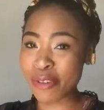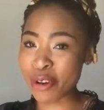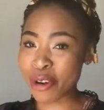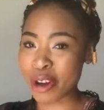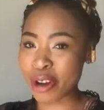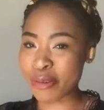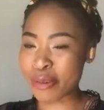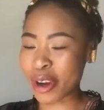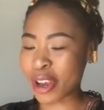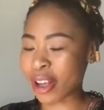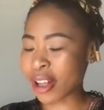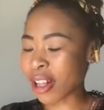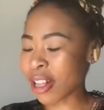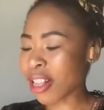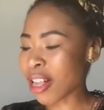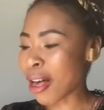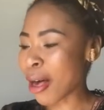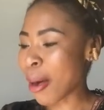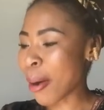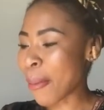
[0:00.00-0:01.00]
very real.
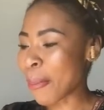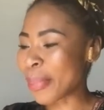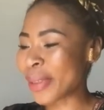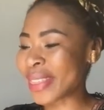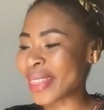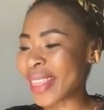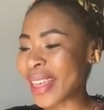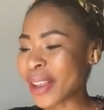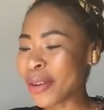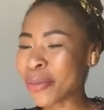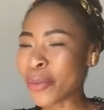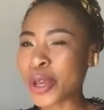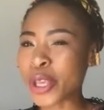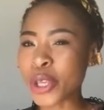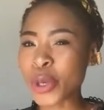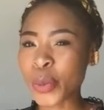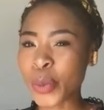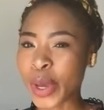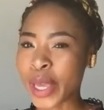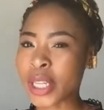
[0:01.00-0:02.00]
But then
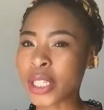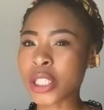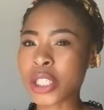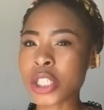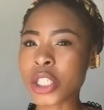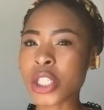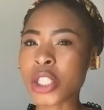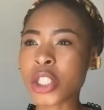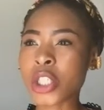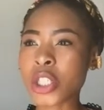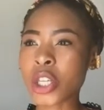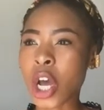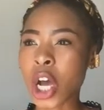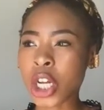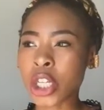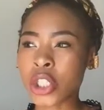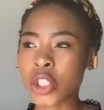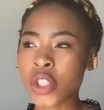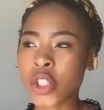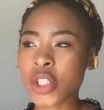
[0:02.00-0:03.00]
when you went
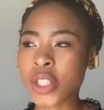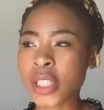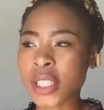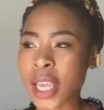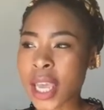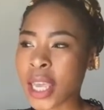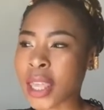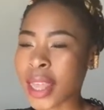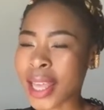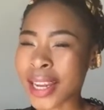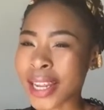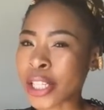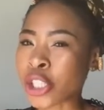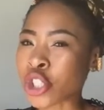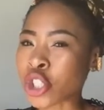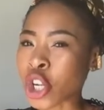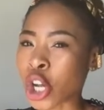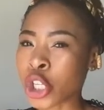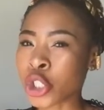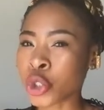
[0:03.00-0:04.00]
on to say that
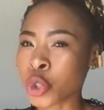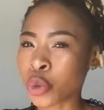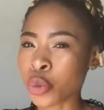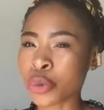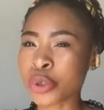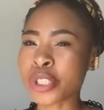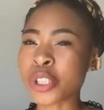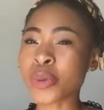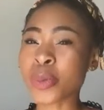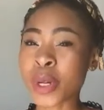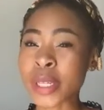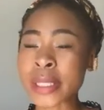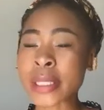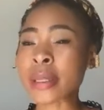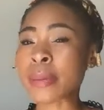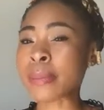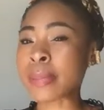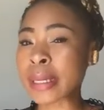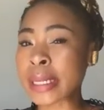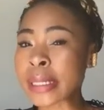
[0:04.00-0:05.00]
it's not your
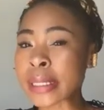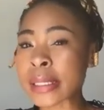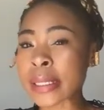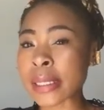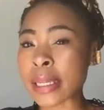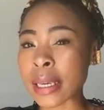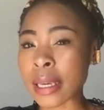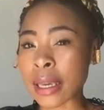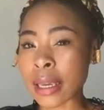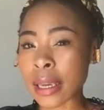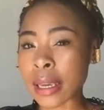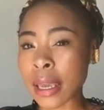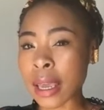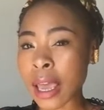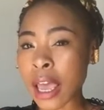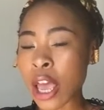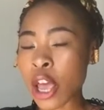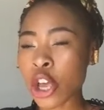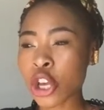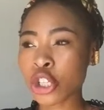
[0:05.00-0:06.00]
responsibility
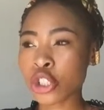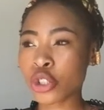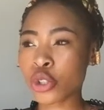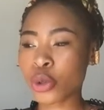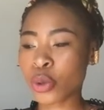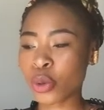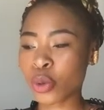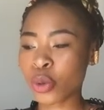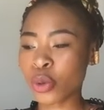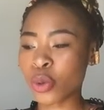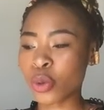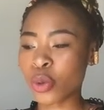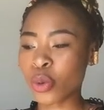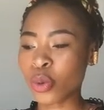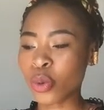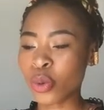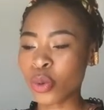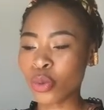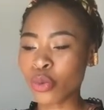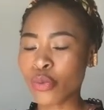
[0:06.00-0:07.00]

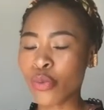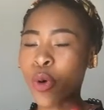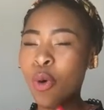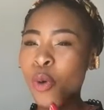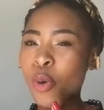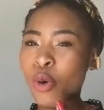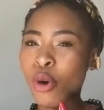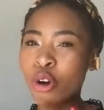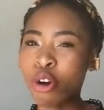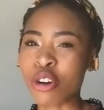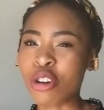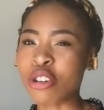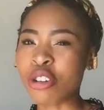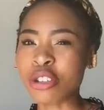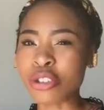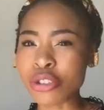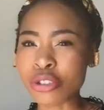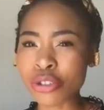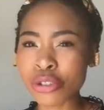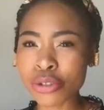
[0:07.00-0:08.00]
to for
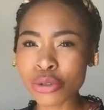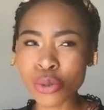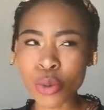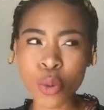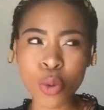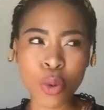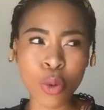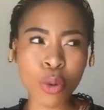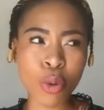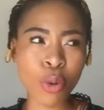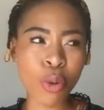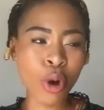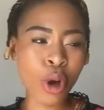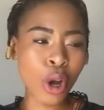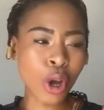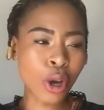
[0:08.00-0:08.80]
girls or